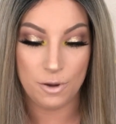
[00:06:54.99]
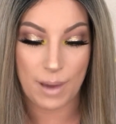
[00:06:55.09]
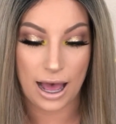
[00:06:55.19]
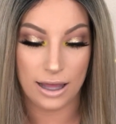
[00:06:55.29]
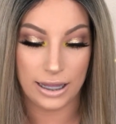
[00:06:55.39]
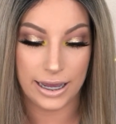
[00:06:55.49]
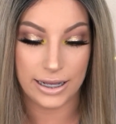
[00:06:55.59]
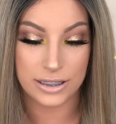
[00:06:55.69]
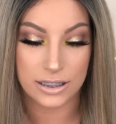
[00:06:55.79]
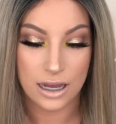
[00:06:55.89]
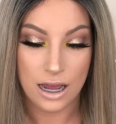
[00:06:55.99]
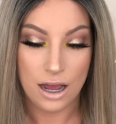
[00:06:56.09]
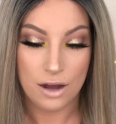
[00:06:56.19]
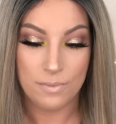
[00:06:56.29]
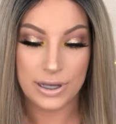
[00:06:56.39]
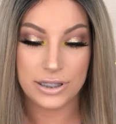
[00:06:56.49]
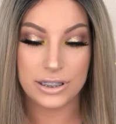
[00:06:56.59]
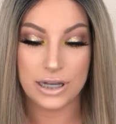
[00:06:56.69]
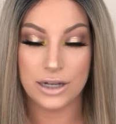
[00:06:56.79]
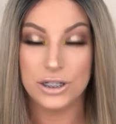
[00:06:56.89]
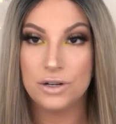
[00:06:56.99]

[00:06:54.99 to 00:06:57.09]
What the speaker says: palettes with such